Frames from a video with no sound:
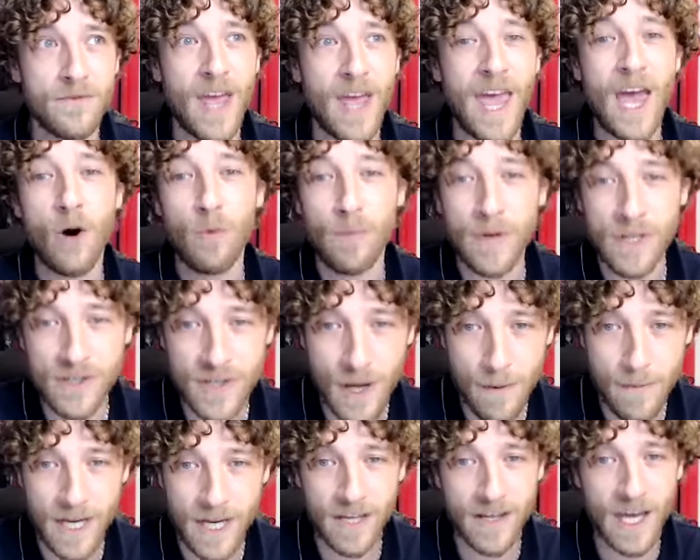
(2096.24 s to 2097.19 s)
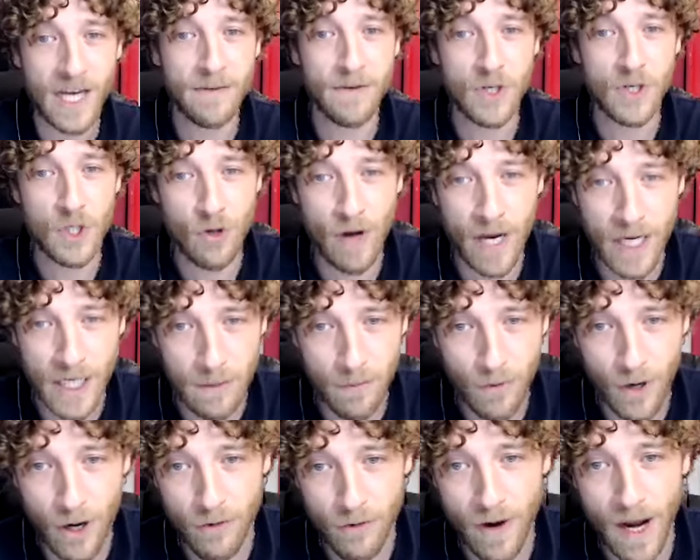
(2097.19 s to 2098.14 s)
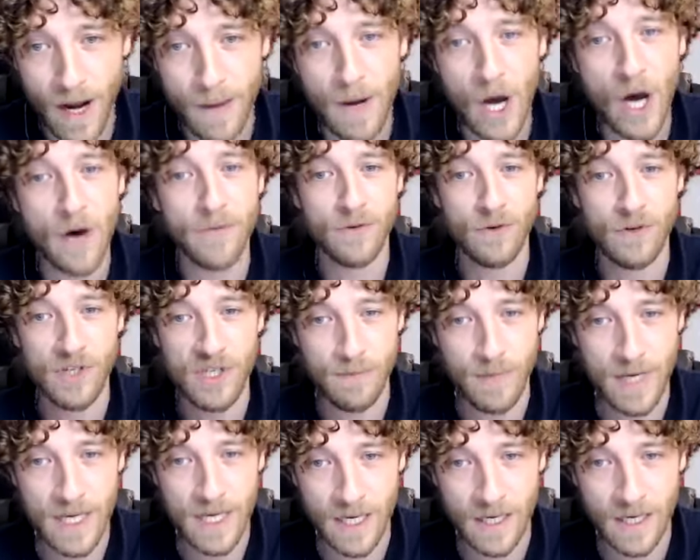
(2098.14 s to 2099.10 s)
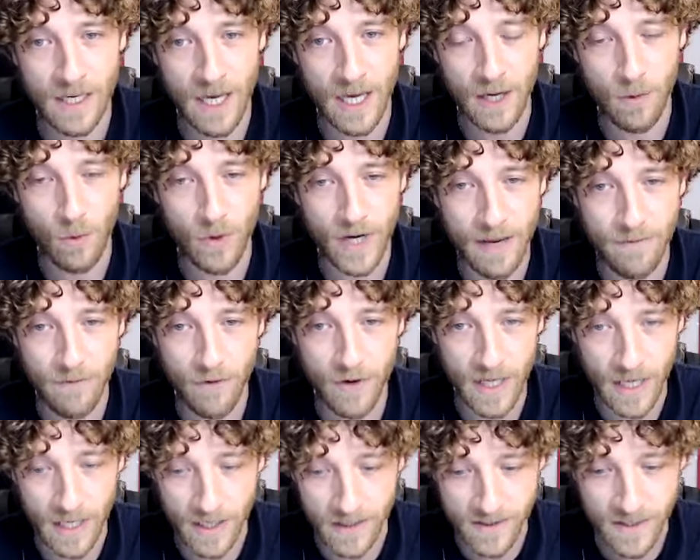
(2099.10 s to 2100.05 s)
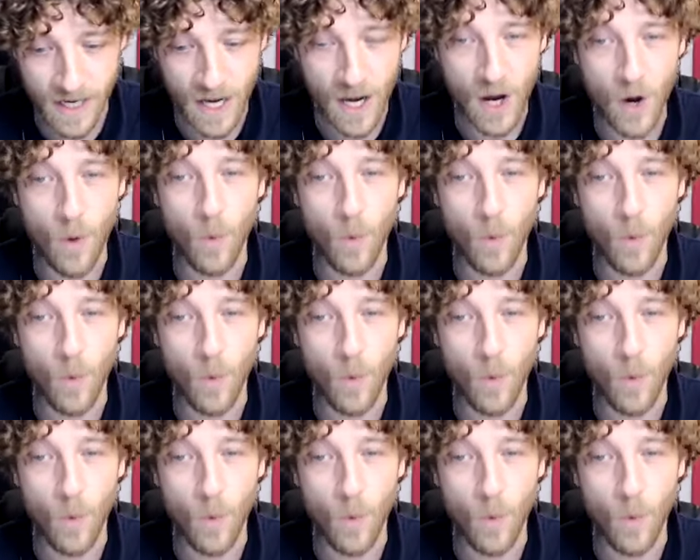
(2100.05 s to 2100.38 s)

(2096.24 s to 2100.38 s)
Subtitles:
helping somebody, at the end of a training program, after a speaking gig, whatever it is,